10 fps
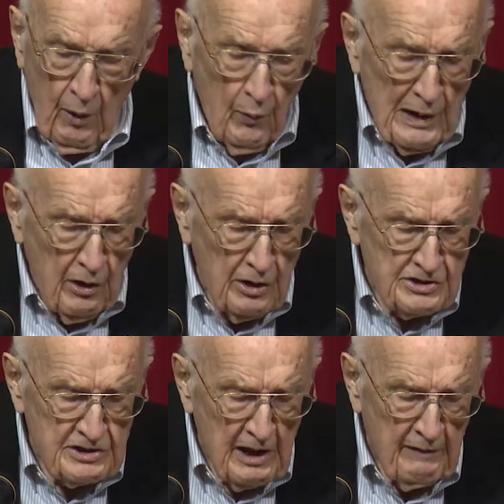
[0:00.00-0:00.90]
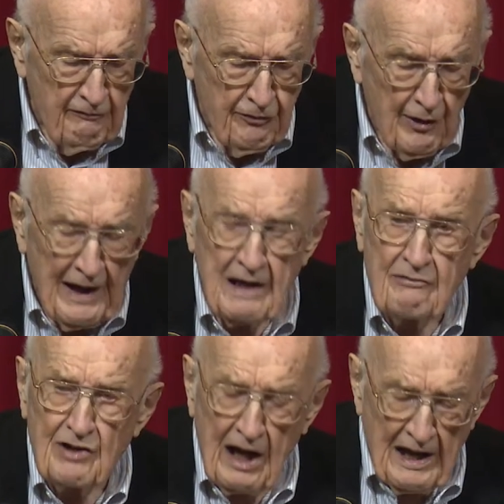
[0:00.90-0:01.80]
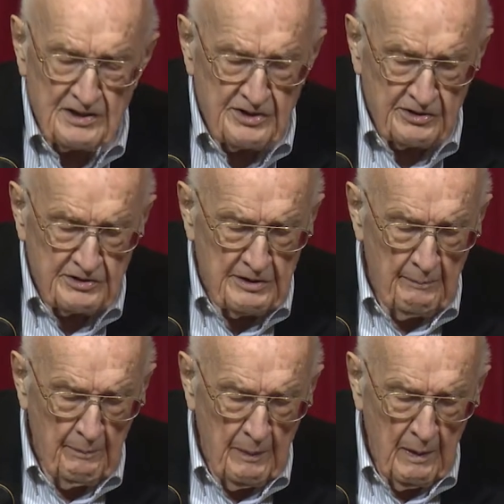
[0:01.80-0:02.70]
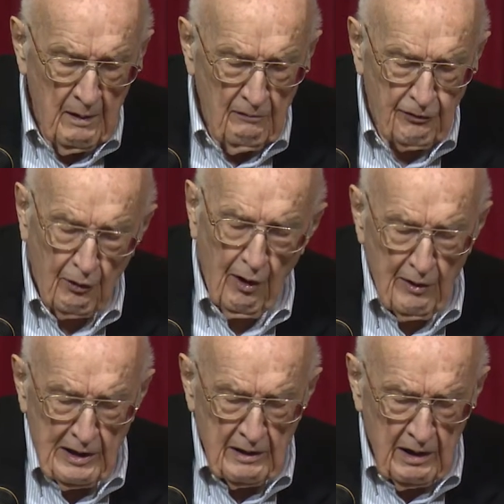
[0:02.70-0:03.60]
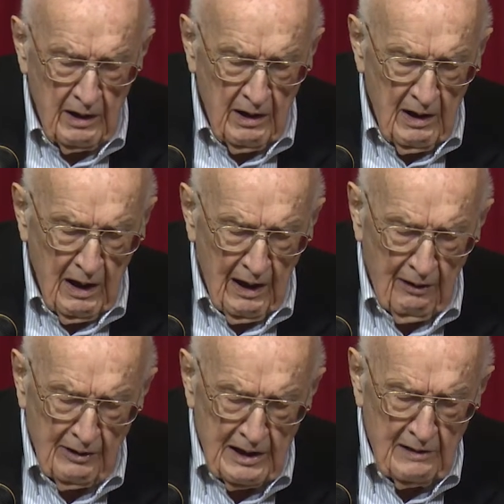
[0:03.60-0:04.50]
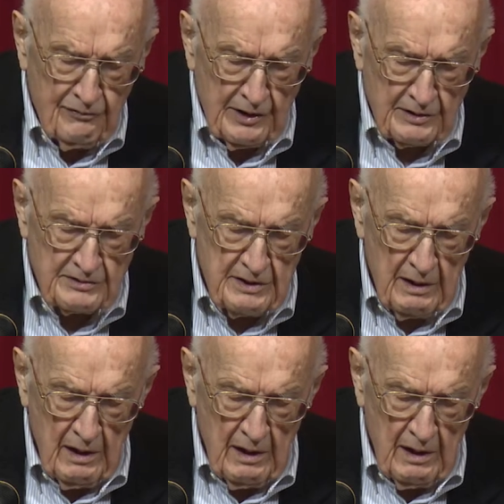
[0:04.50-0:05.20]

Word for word: We launched a variety of classes for our, our evenings.